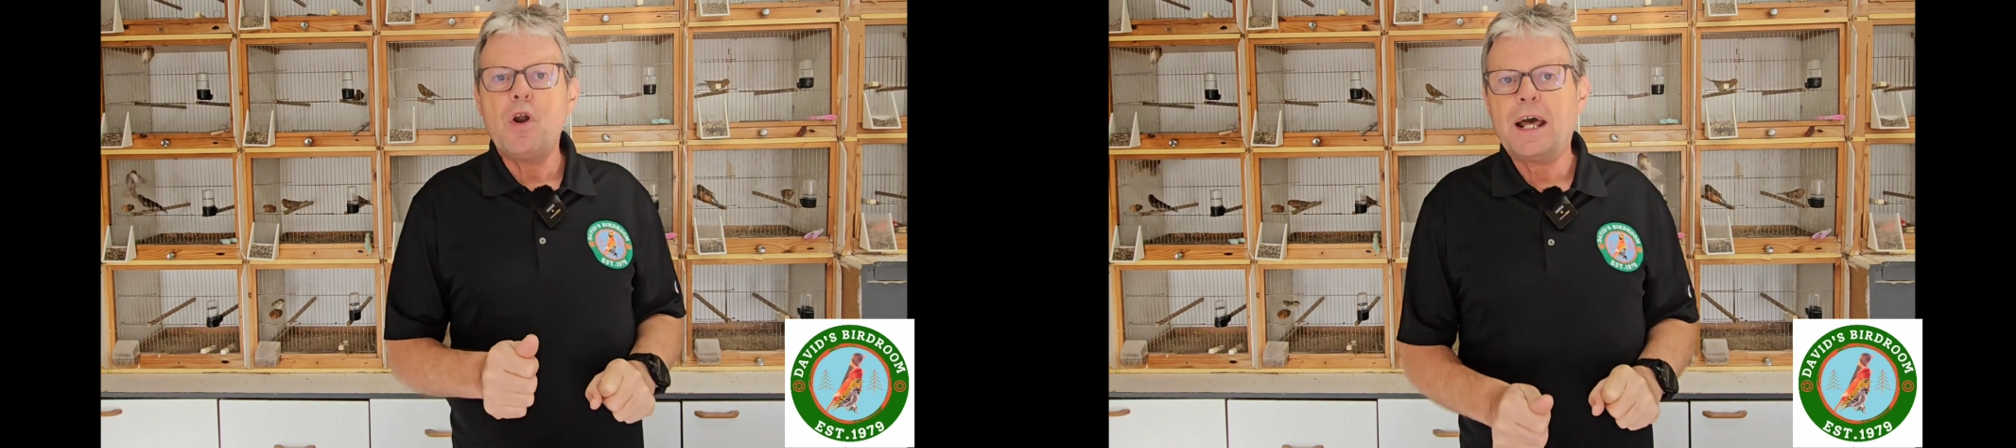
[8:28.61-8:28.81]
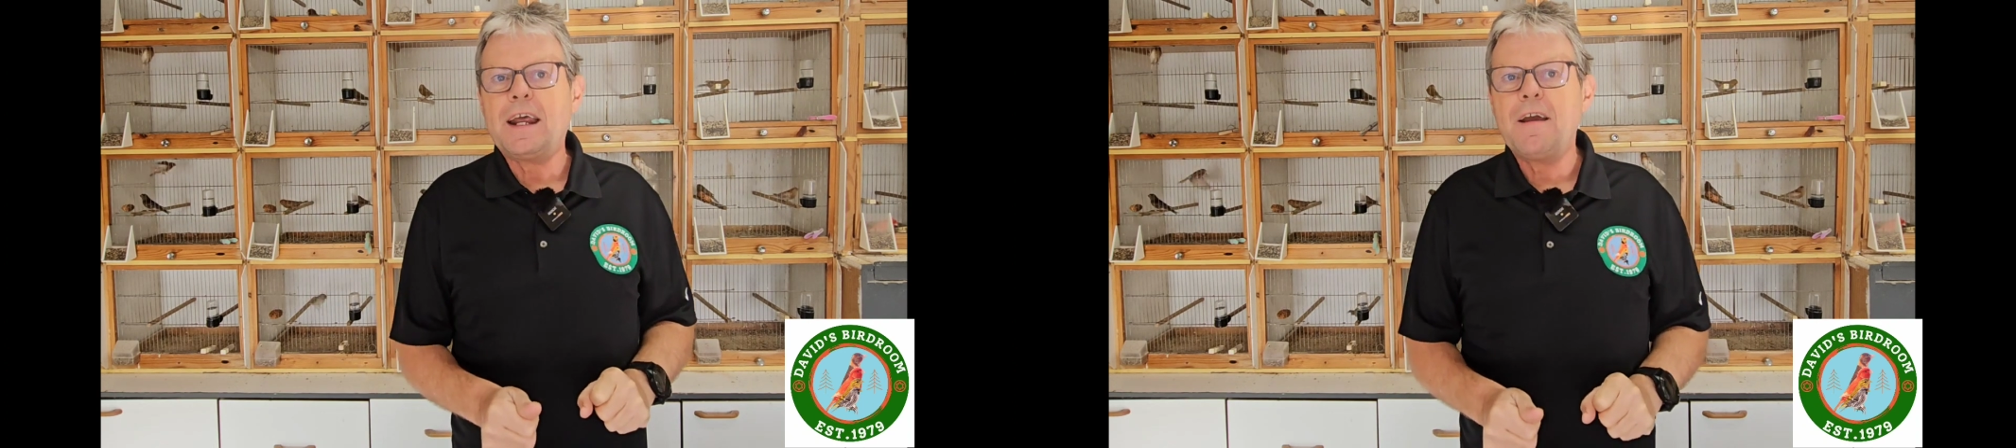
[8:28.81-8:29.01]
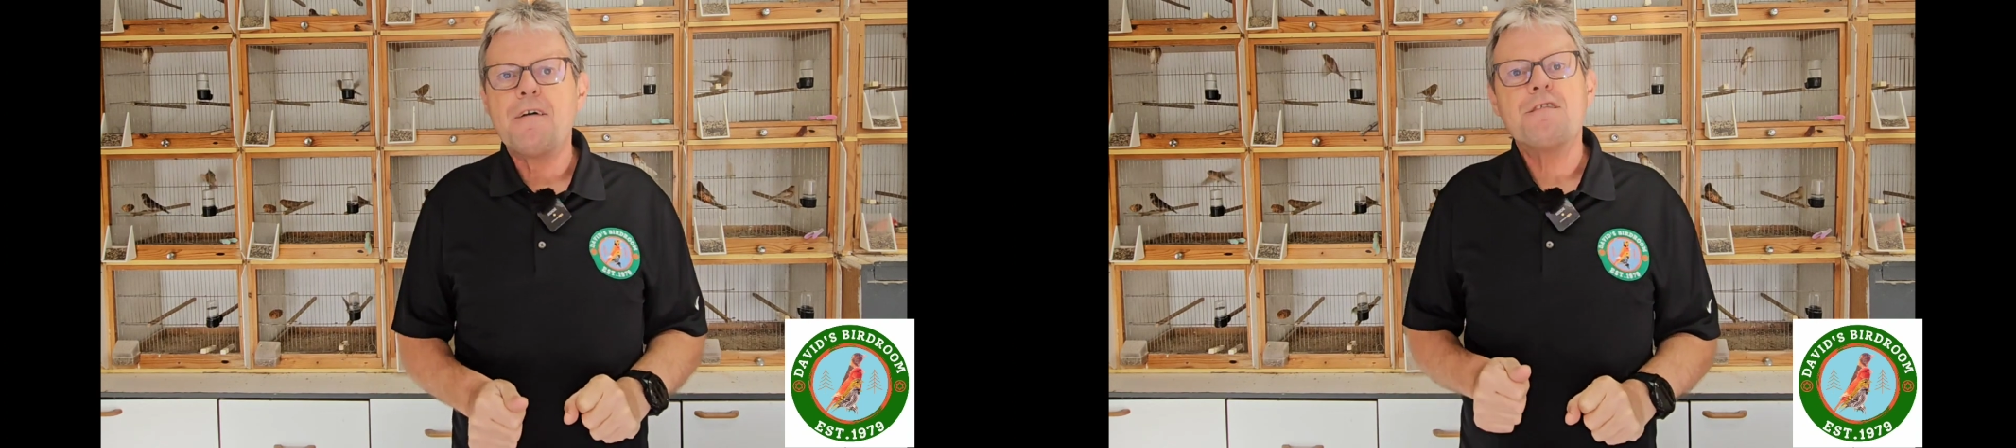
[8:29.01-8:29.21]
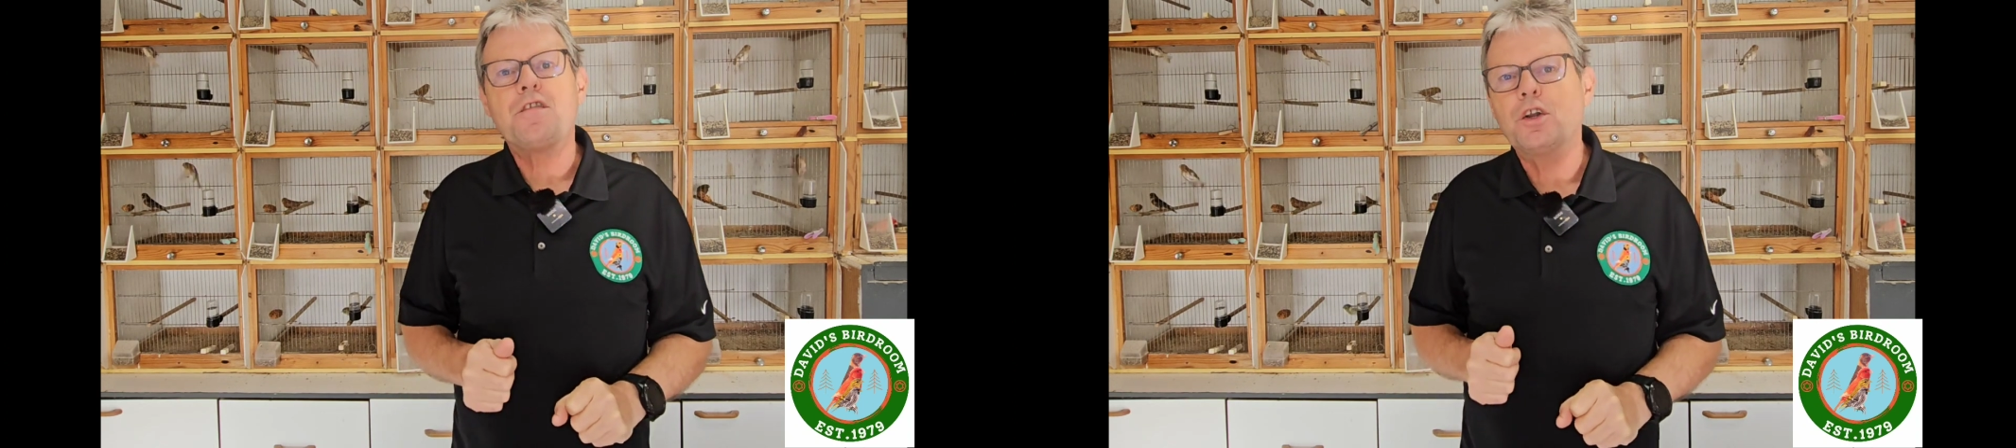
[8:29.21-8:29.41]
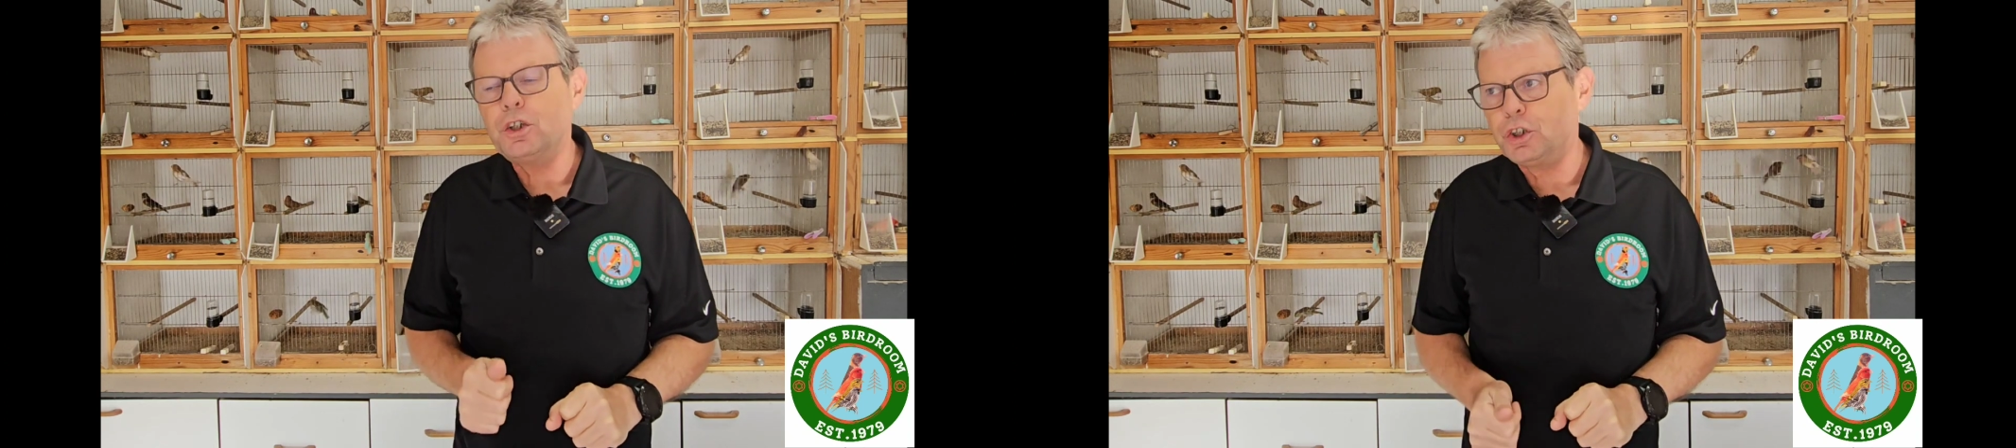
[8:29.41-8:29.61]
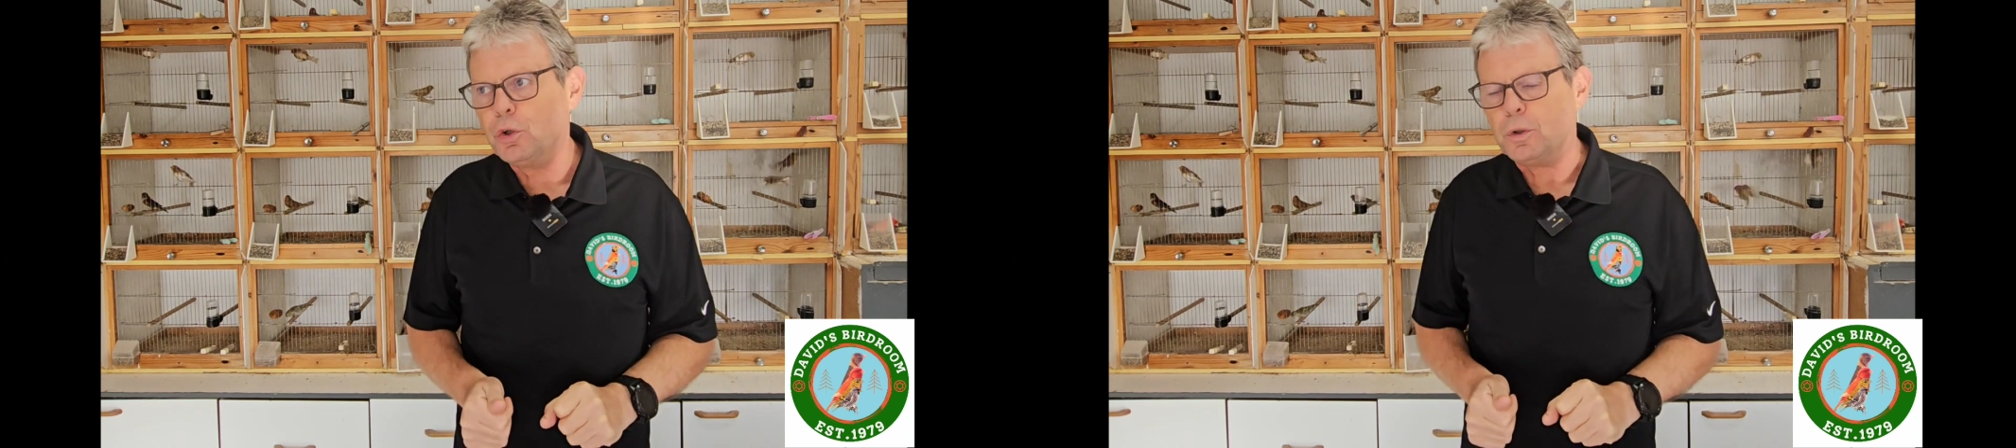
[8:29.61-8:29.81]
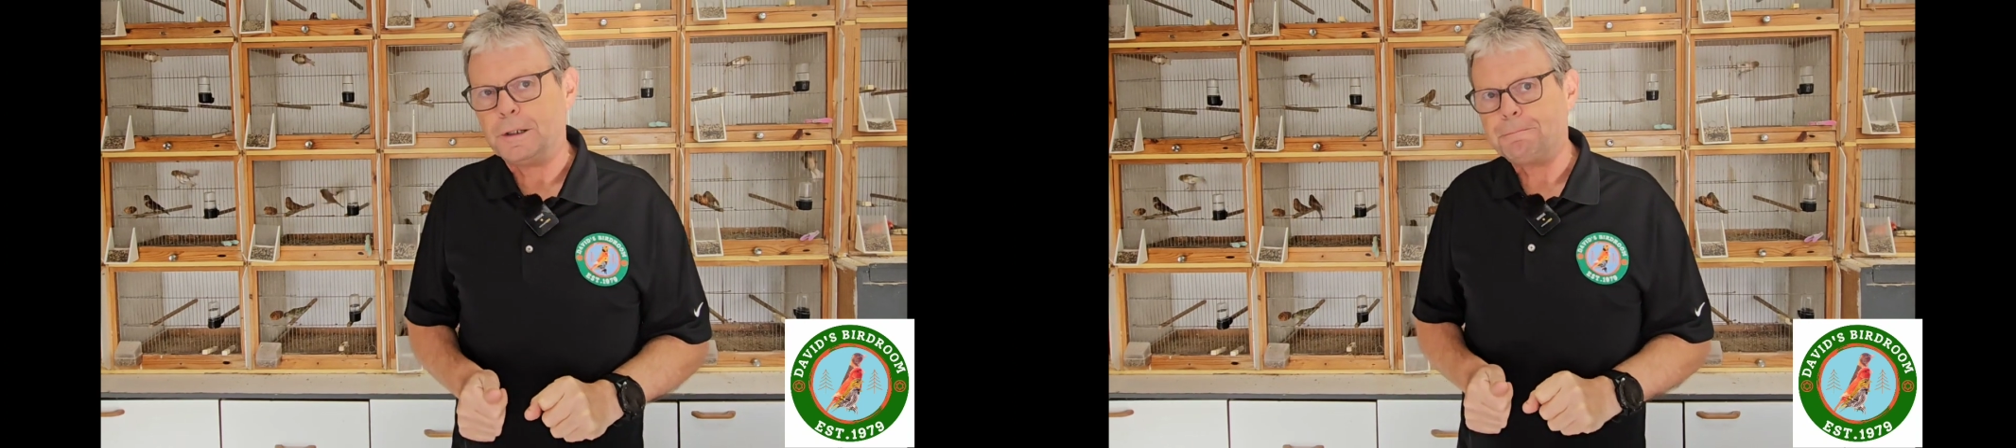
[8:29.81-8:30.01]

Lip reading: ready for the show.